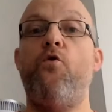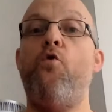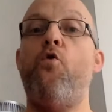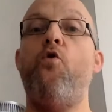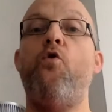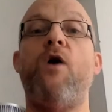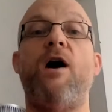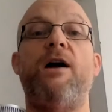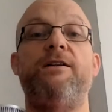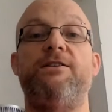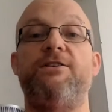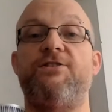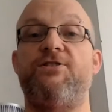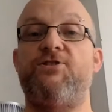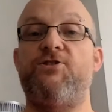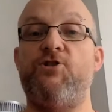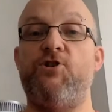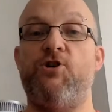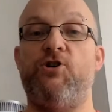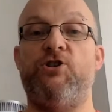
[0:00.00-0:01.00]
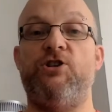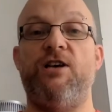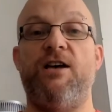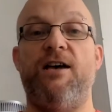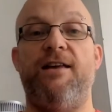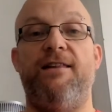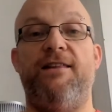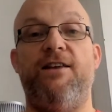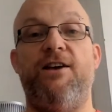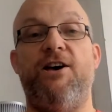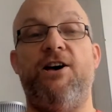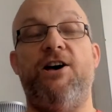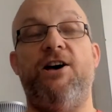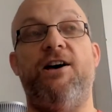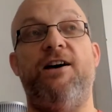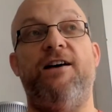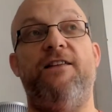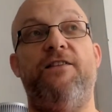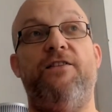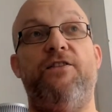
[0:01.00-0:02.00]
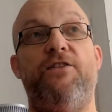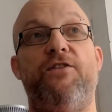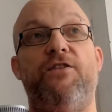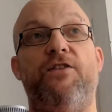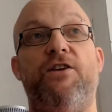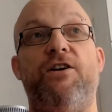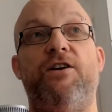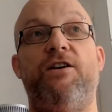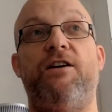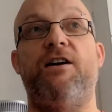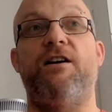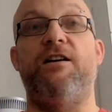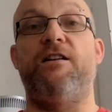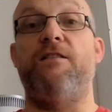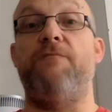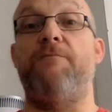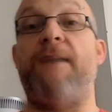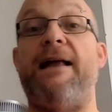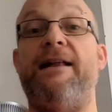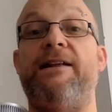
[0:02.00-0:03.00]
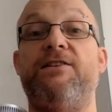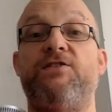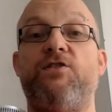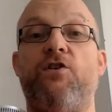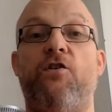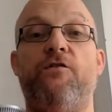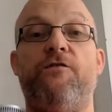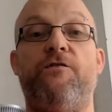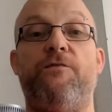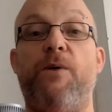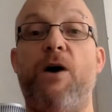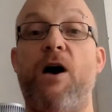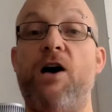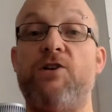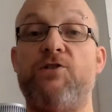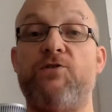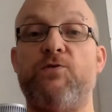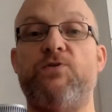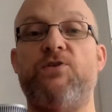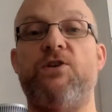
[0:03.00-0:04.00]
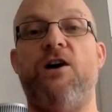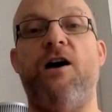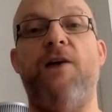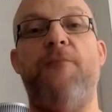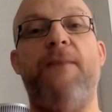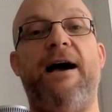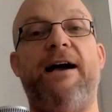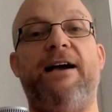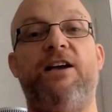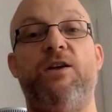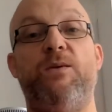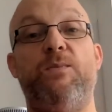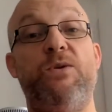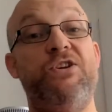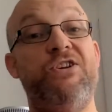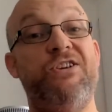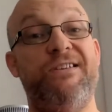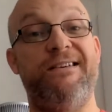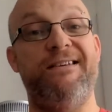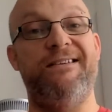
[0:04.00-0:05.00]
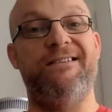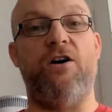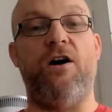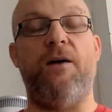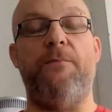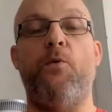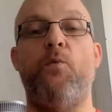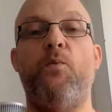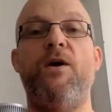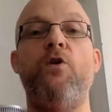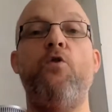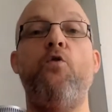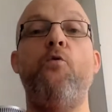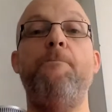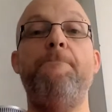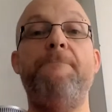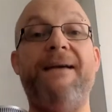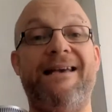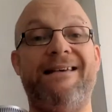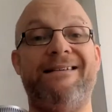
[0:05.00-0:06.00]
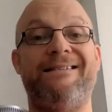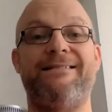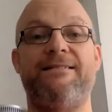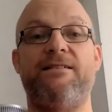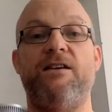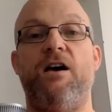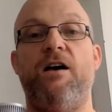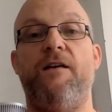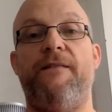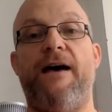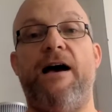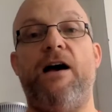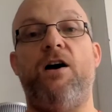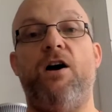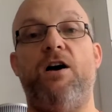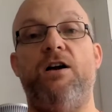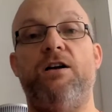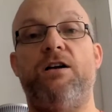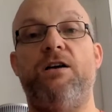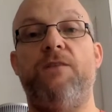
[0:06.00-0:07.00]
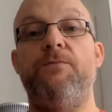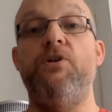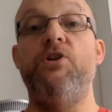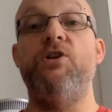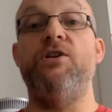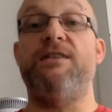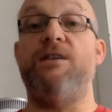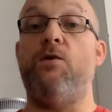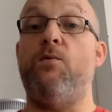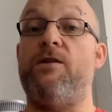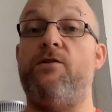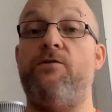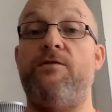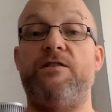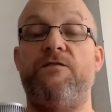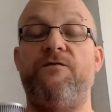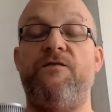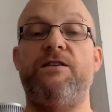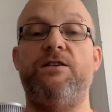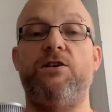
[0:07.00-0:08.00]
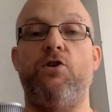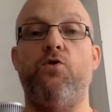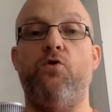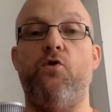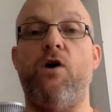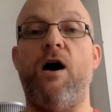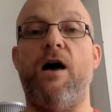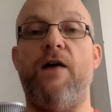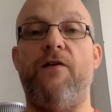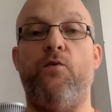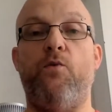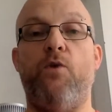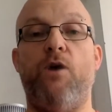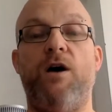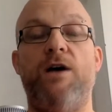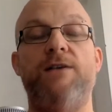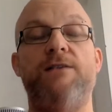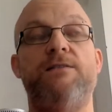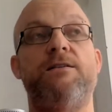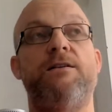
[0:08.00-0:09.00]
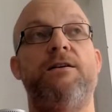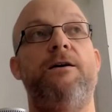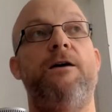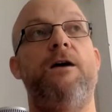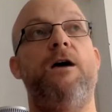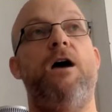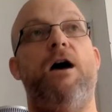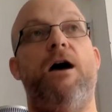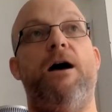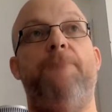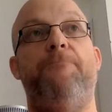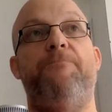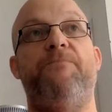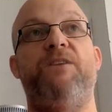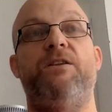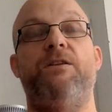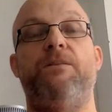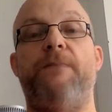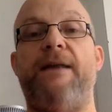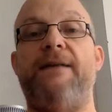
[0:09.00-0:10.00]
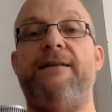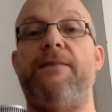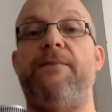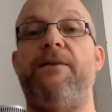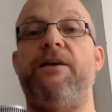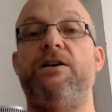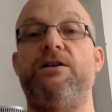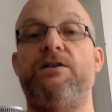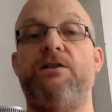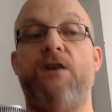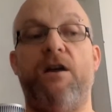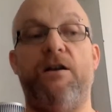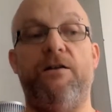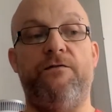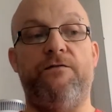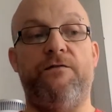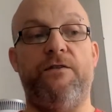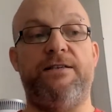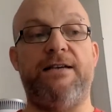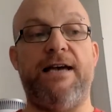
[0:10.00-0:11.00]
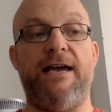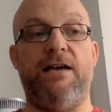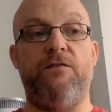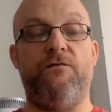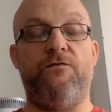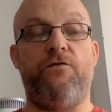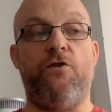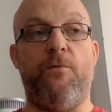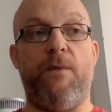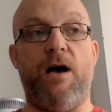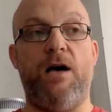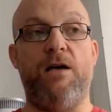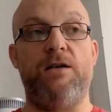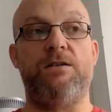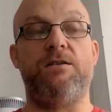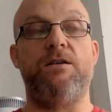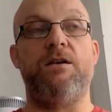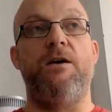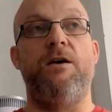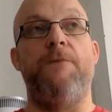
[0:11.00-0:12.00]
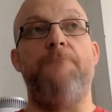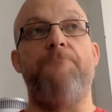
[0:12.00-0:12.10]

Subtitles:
all understood the kind of the balance of personal time and community time, and we all miss that kind of community, whether it's physical or otherwise, that the pandemic has kind of taken from us.